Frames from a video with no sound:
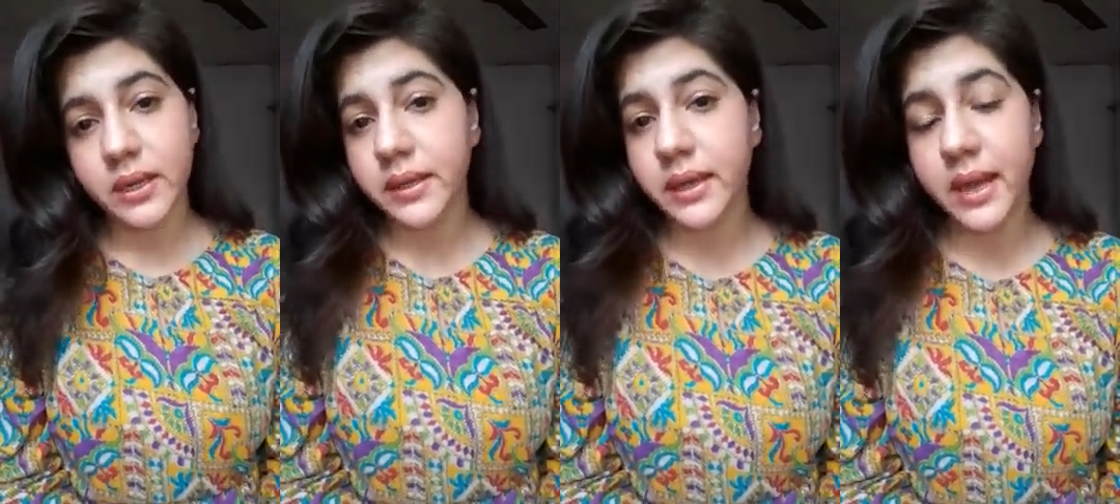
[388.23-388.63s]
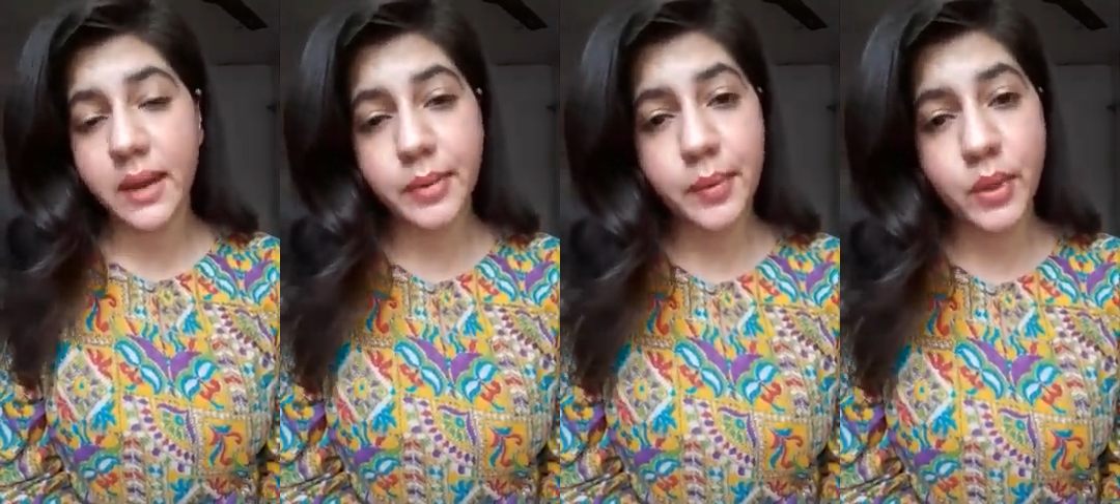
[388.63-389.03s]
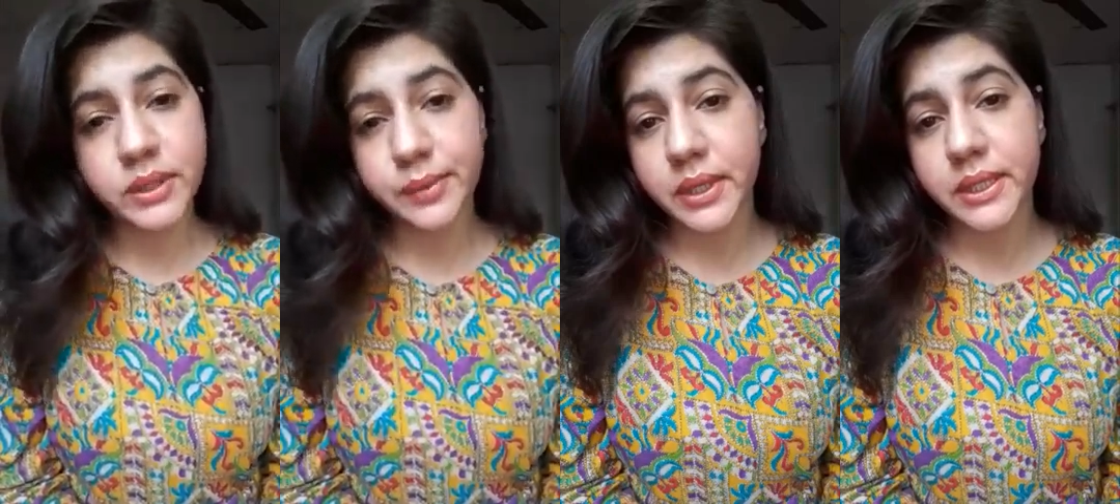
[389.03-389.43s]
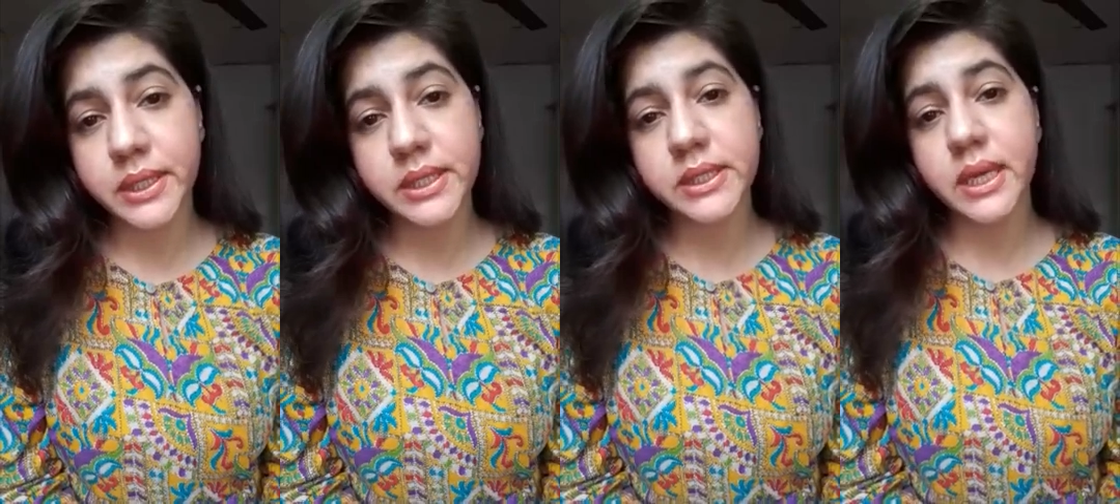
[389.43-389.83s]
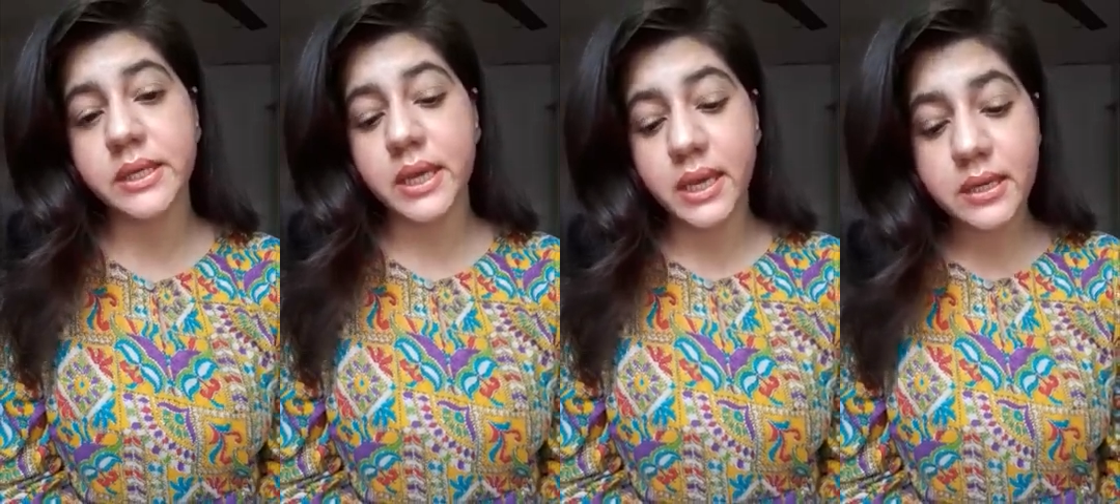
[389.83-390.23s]
There can be possibilities
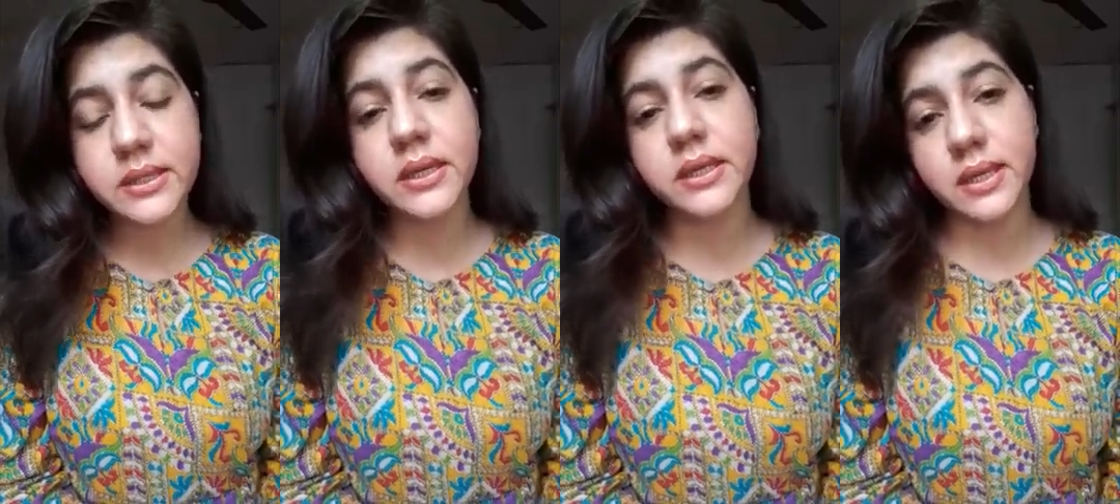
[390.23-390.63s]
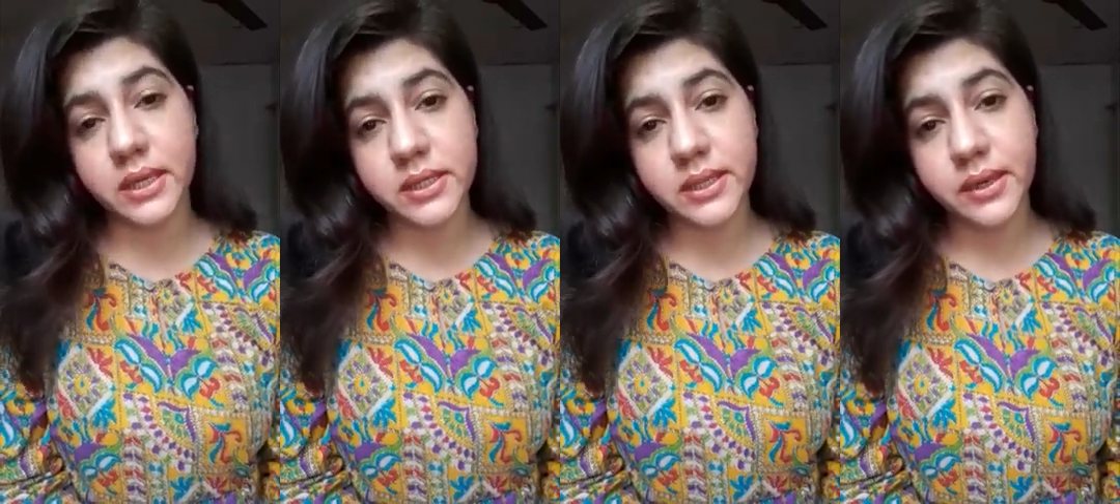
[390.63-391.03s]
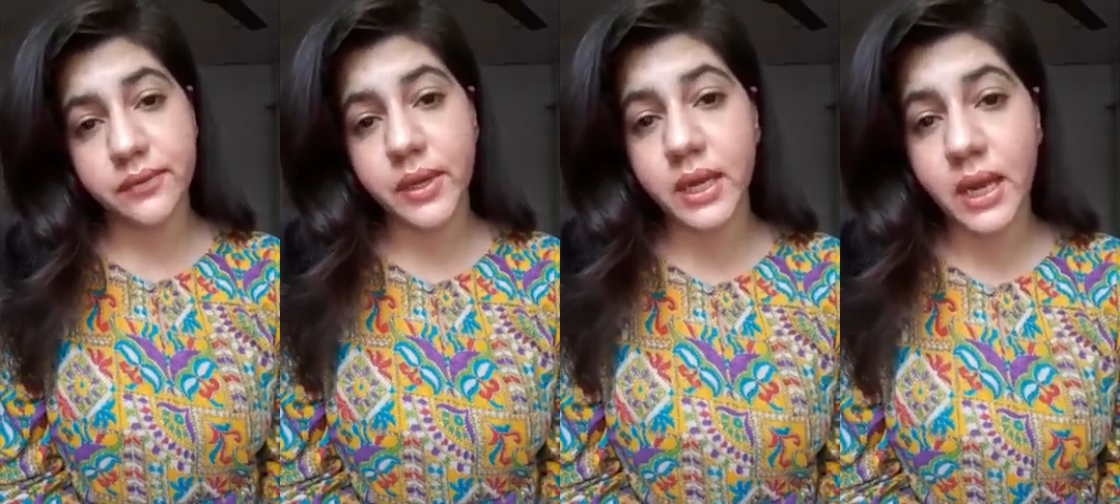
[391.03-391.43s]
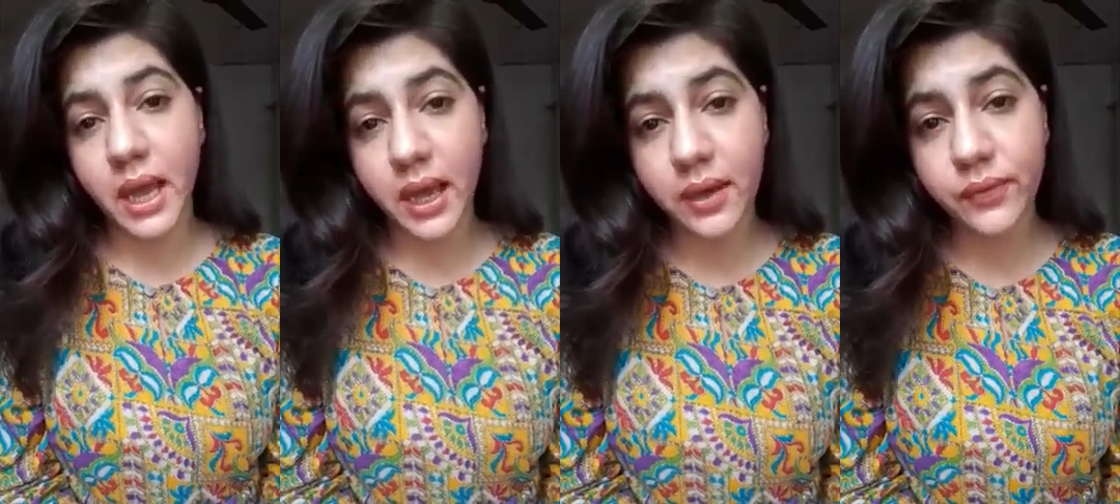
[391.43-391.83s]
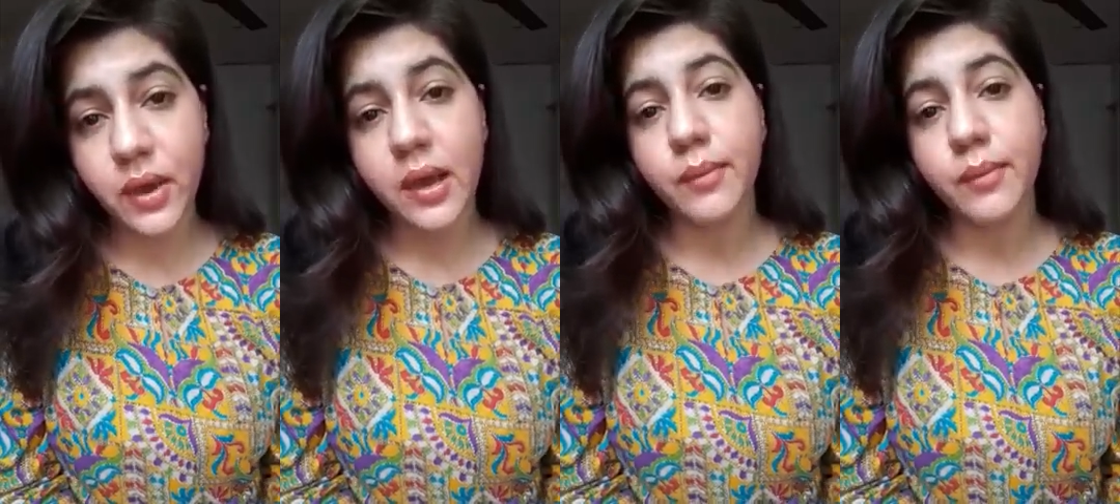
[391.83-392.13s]
that in a sentence we can have